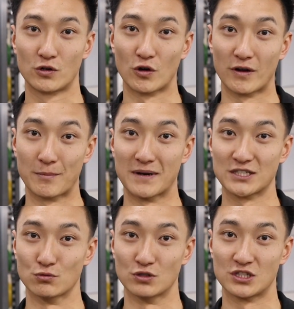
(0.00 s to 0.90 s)
growing
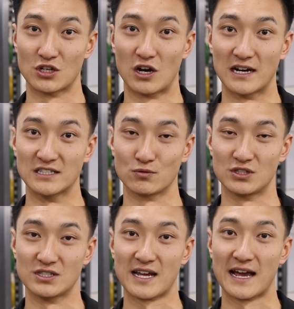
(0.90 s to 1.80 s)
muscle size,
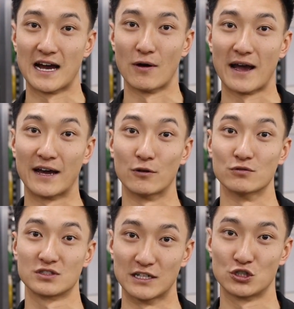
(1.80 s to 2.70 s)
which is how
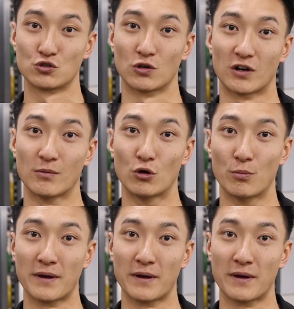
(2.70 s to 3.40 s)
adults get stronger and more